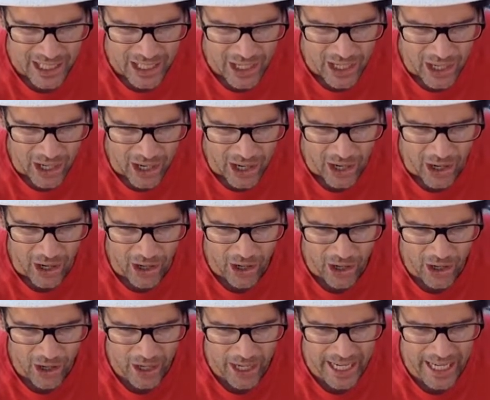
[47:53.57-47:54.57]

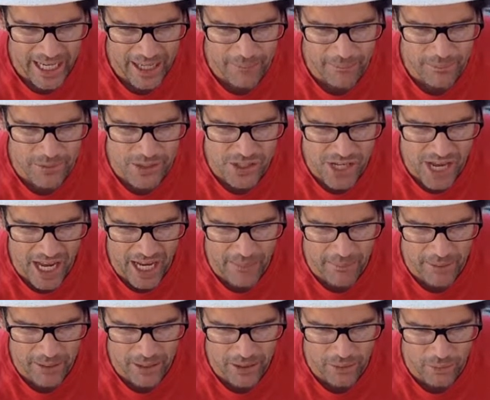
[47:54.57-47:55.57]
R.M. Simon,
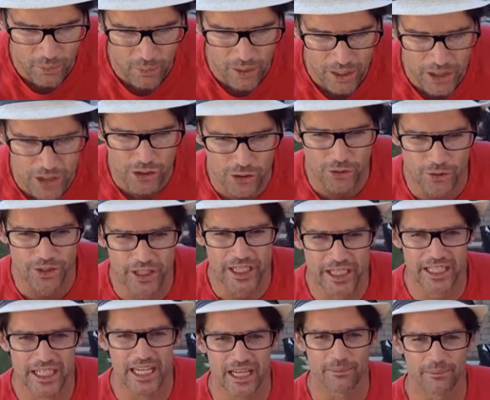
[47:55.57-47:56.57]
what is your
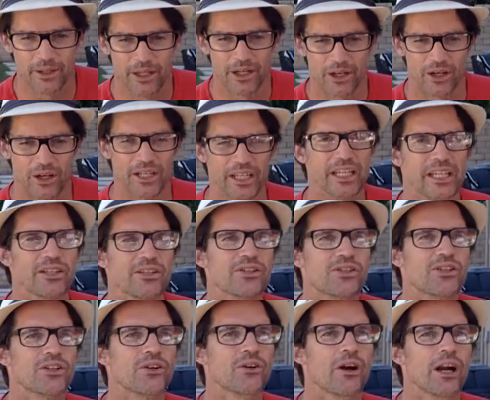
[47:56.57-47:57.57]
nickname there on
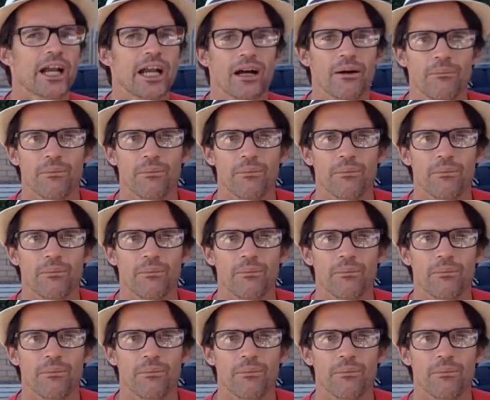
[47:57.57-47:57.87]
Instagram?